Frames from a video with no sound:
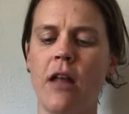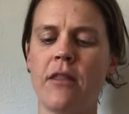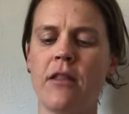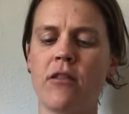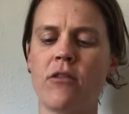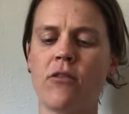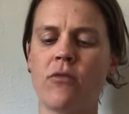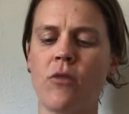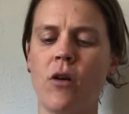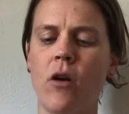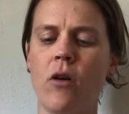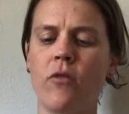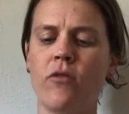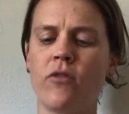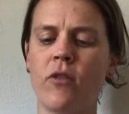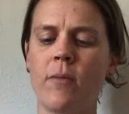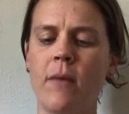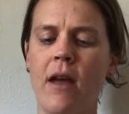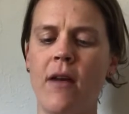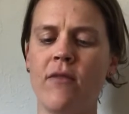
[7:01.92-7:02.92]
the throw
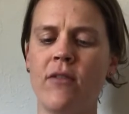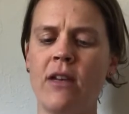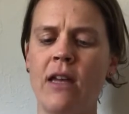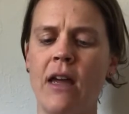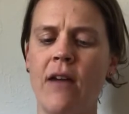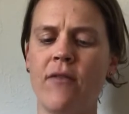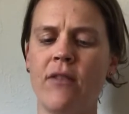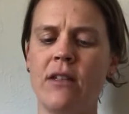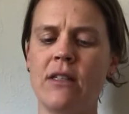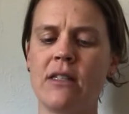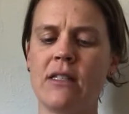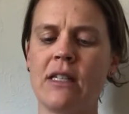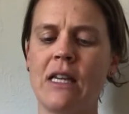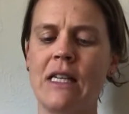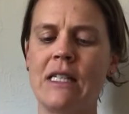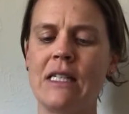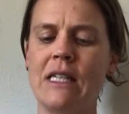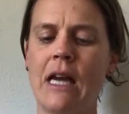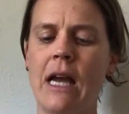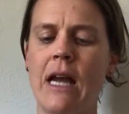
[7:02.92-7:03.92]
from Evan Evans and
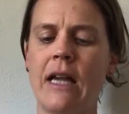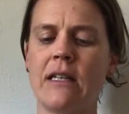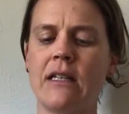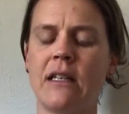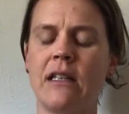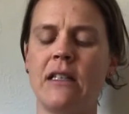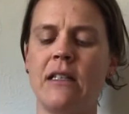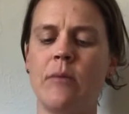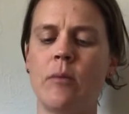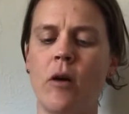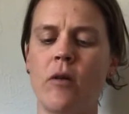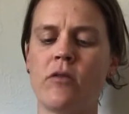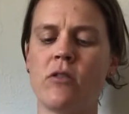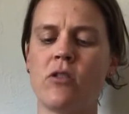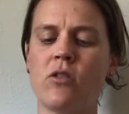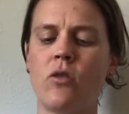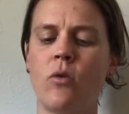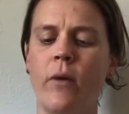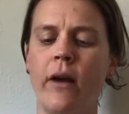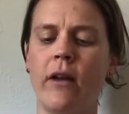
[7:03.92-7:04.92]
tagged Clebo
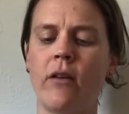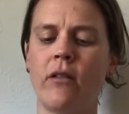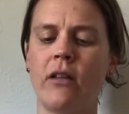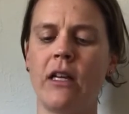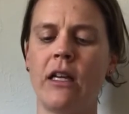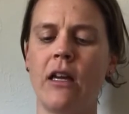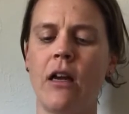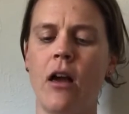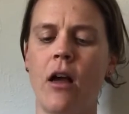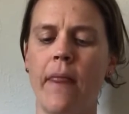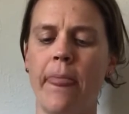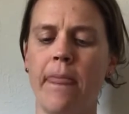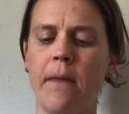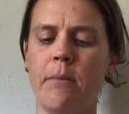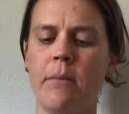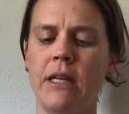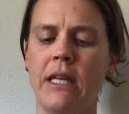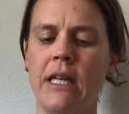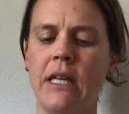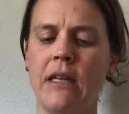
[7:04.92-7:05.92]
squarely on the
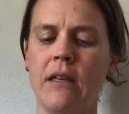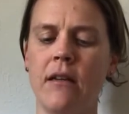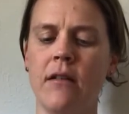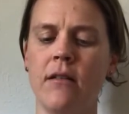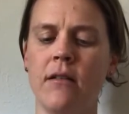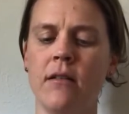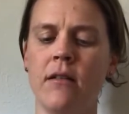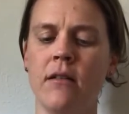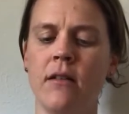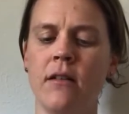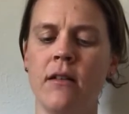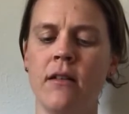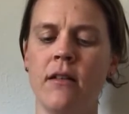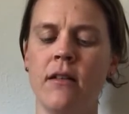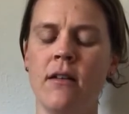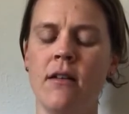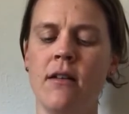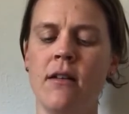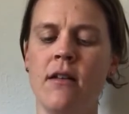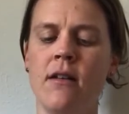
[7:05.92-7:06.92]
bean.
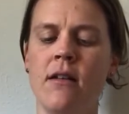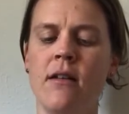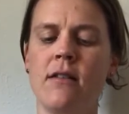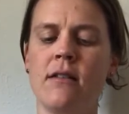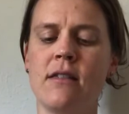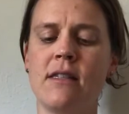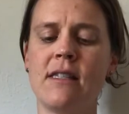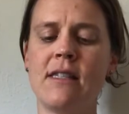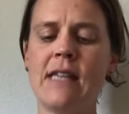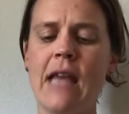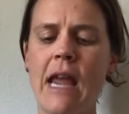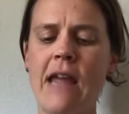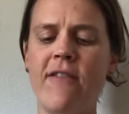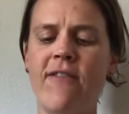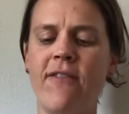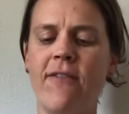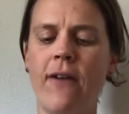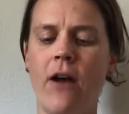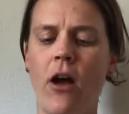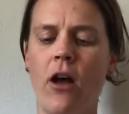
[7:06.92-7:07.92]

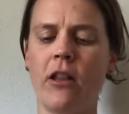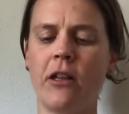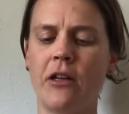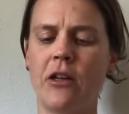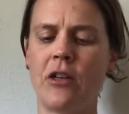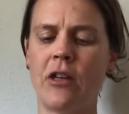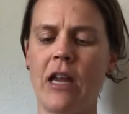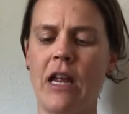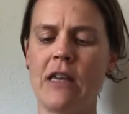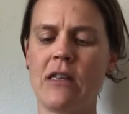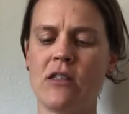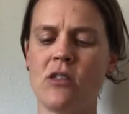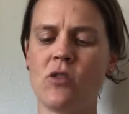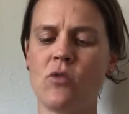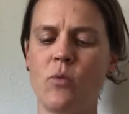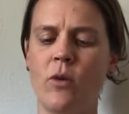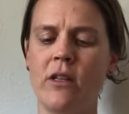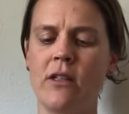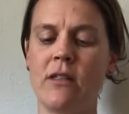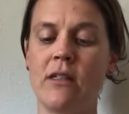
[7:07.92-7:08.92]
Safe, hollered
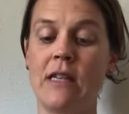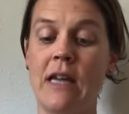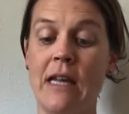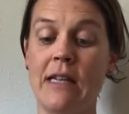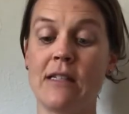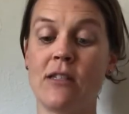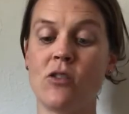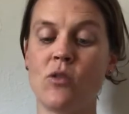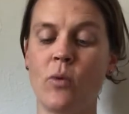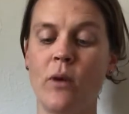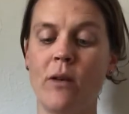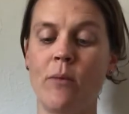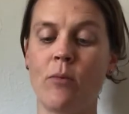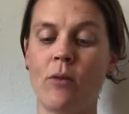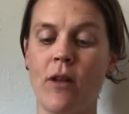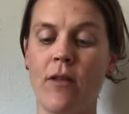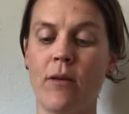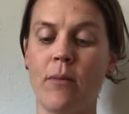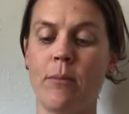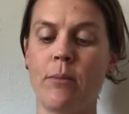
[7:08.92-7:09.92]
Ned's twin
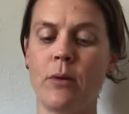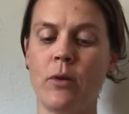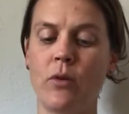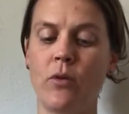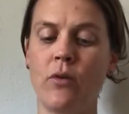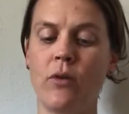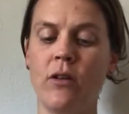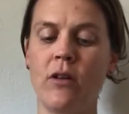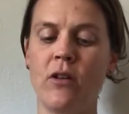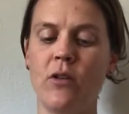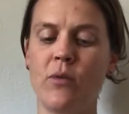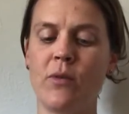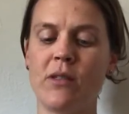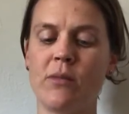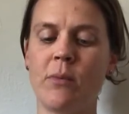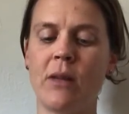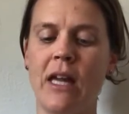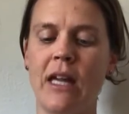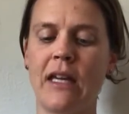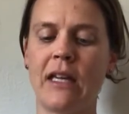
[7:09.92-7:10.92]
brother Boone, who was
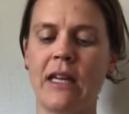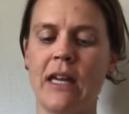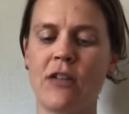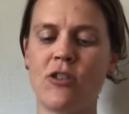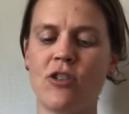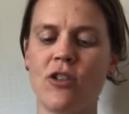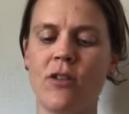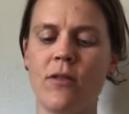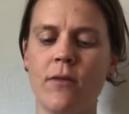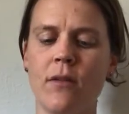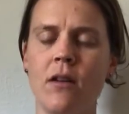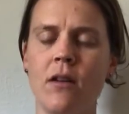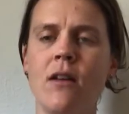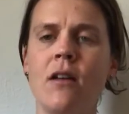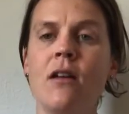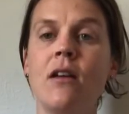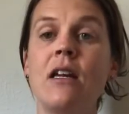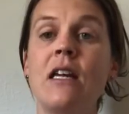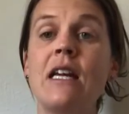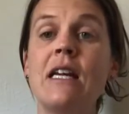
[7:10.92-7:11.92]
playing catcher.
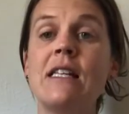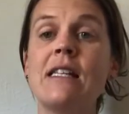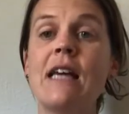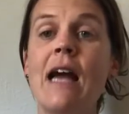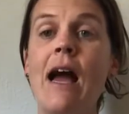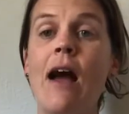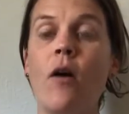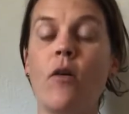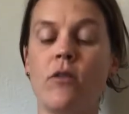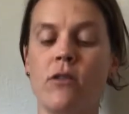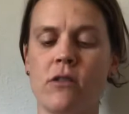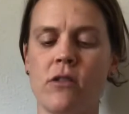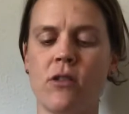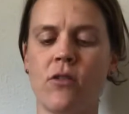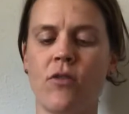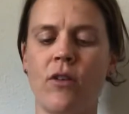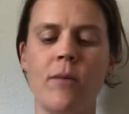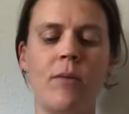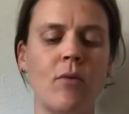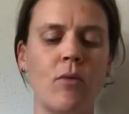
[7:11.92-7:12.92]
He's out,
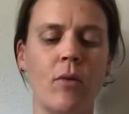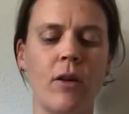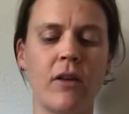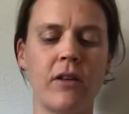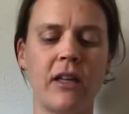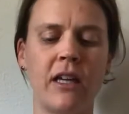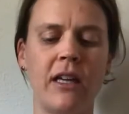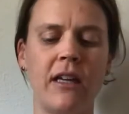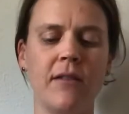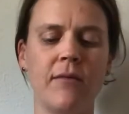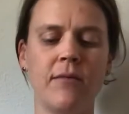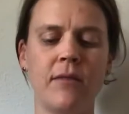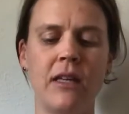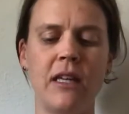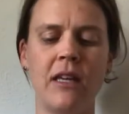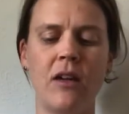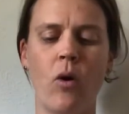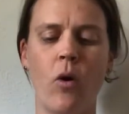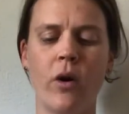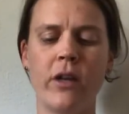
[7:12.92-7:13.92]
screamed Wilkie.
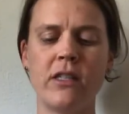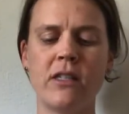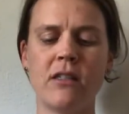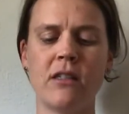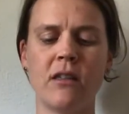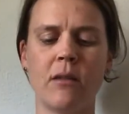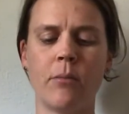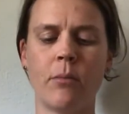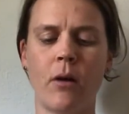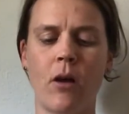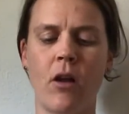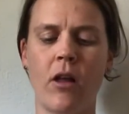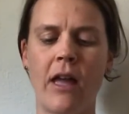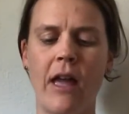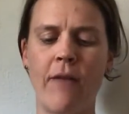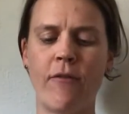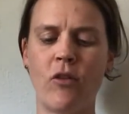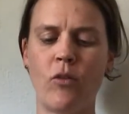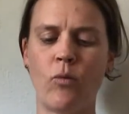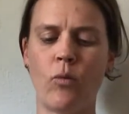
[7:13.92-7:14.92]
He hoisted the ball
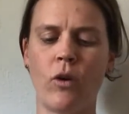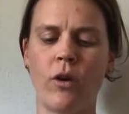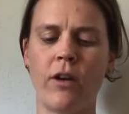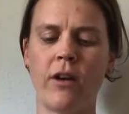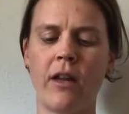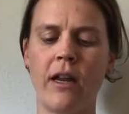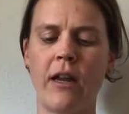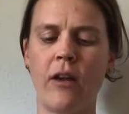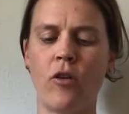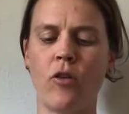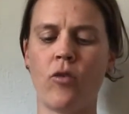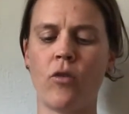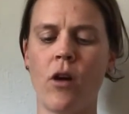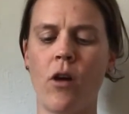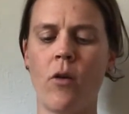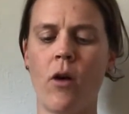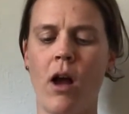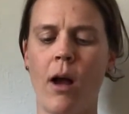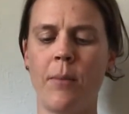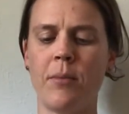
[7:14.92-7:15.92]
heavenward, and Crow
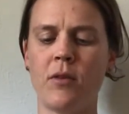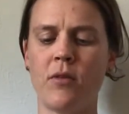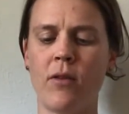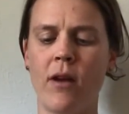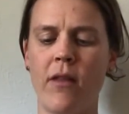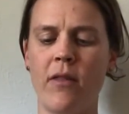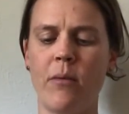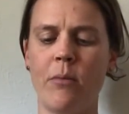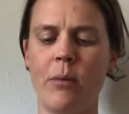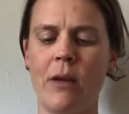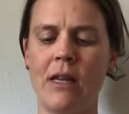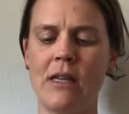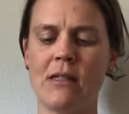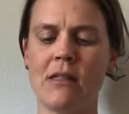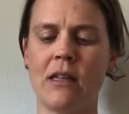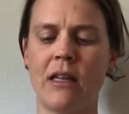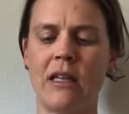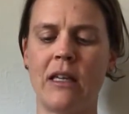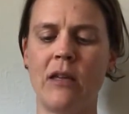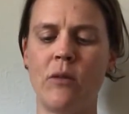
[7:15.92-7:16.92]
hopped around the base
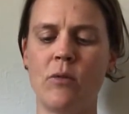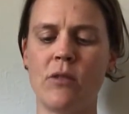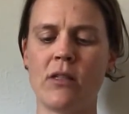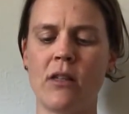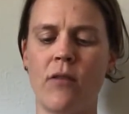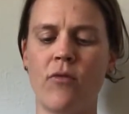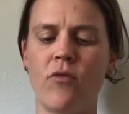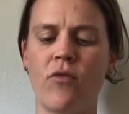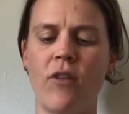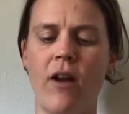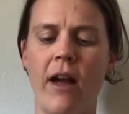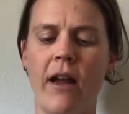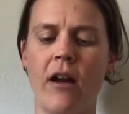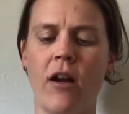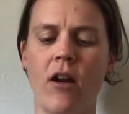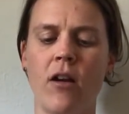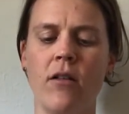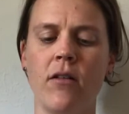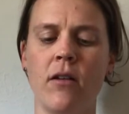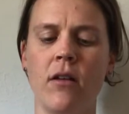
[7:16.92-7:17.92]
like he was on
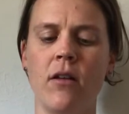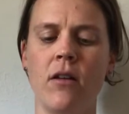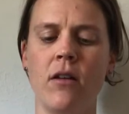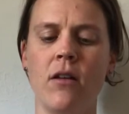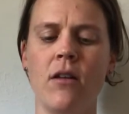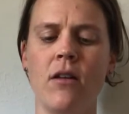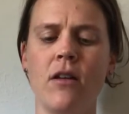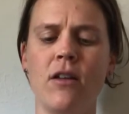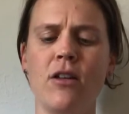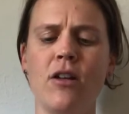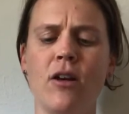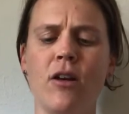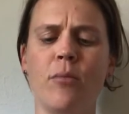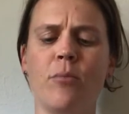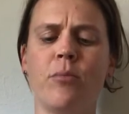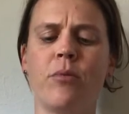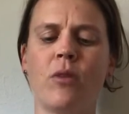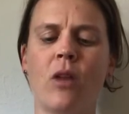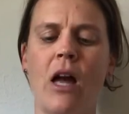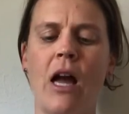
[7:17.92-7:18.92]
fire. You're
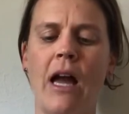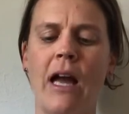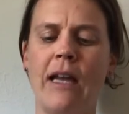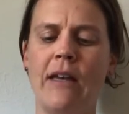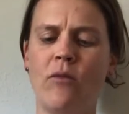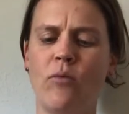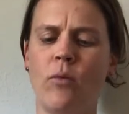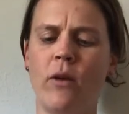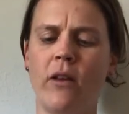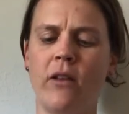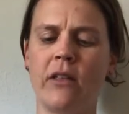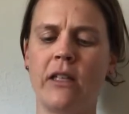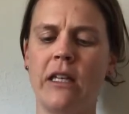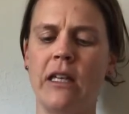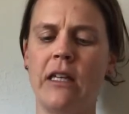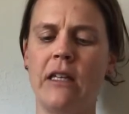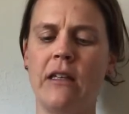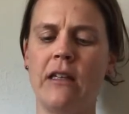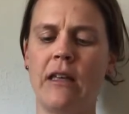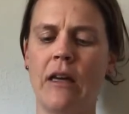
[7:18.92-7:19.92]
blind,
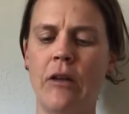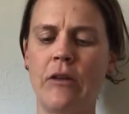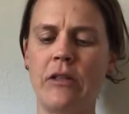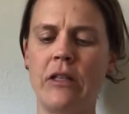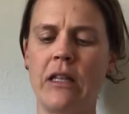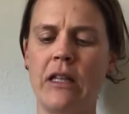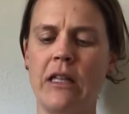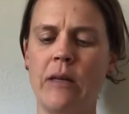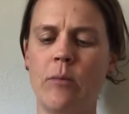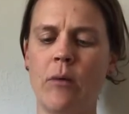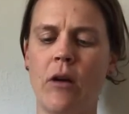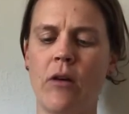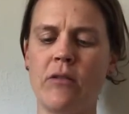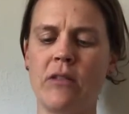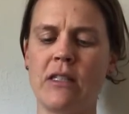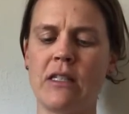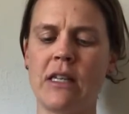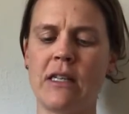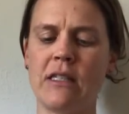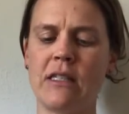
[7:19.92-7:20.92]
Wilkie, yelled Clebo,
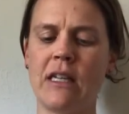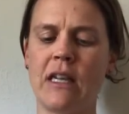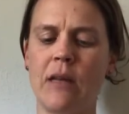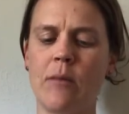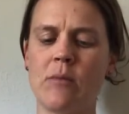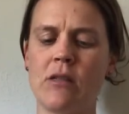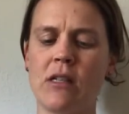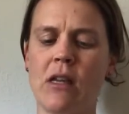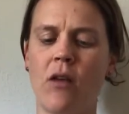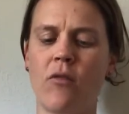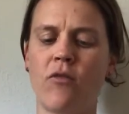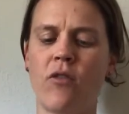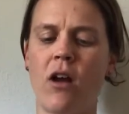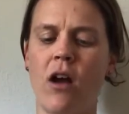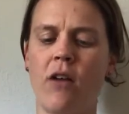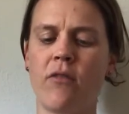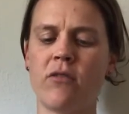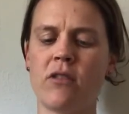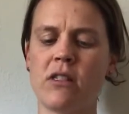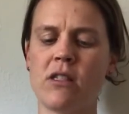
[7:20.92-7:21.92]
dusting himself
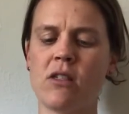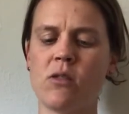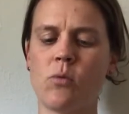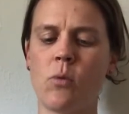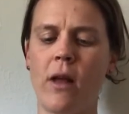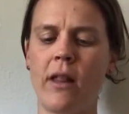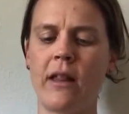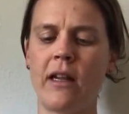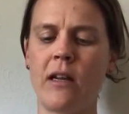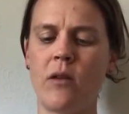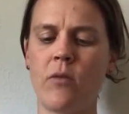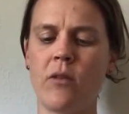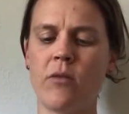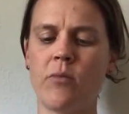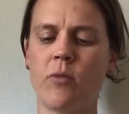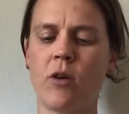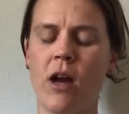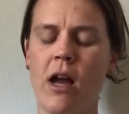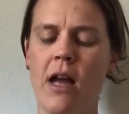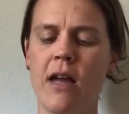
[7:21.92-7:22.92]
off and swelling with
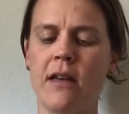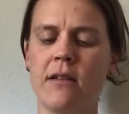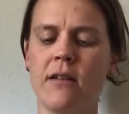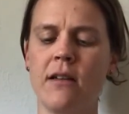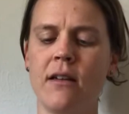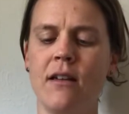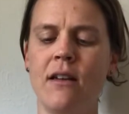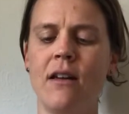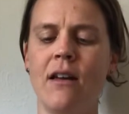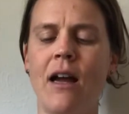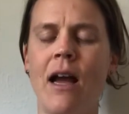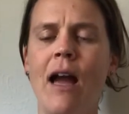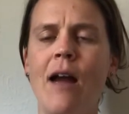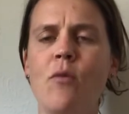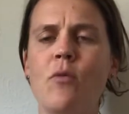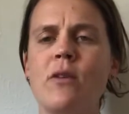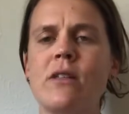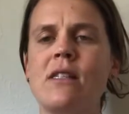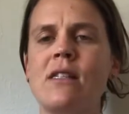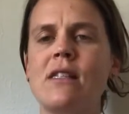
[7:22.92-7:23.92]
pride. I
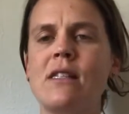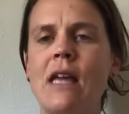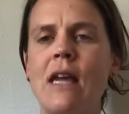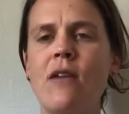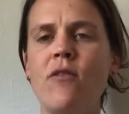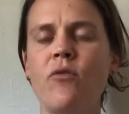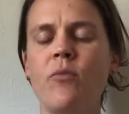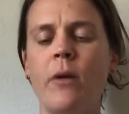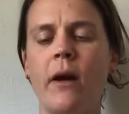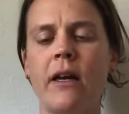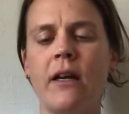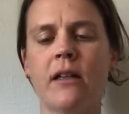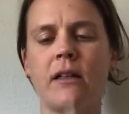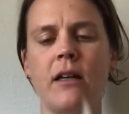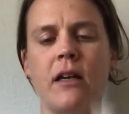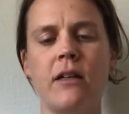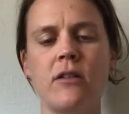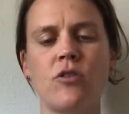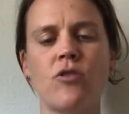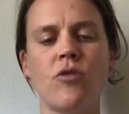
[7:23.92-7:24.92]
was safe by a
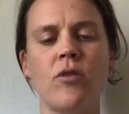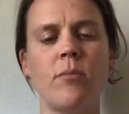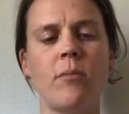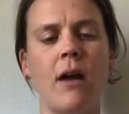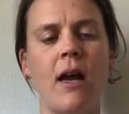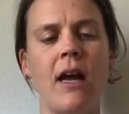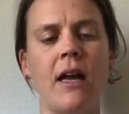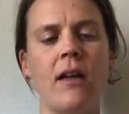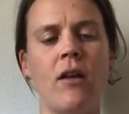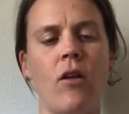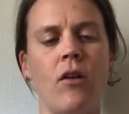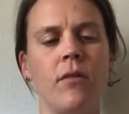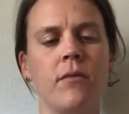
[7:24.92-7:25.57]
country mile.